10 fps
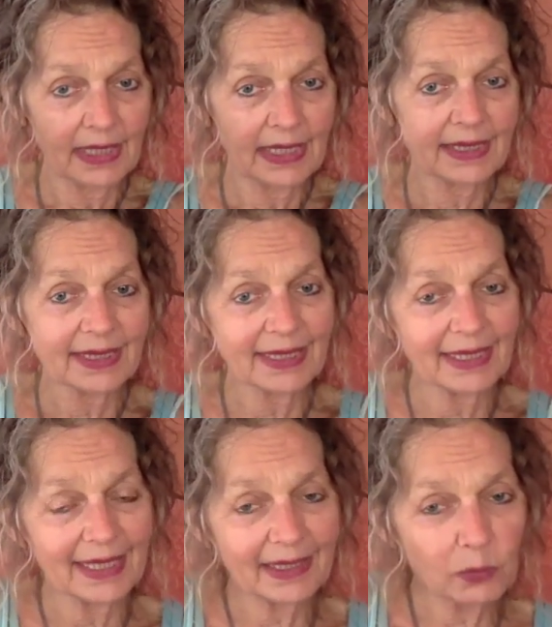
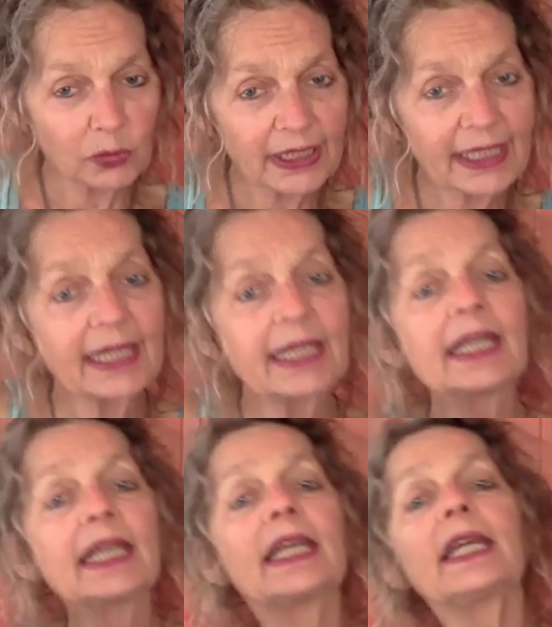it will
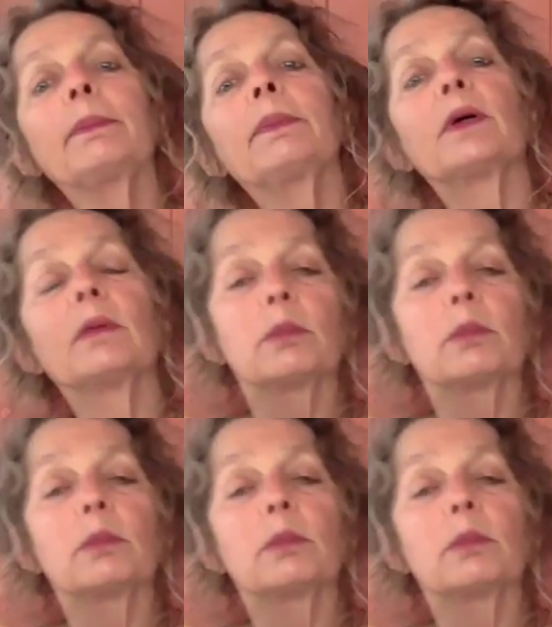keep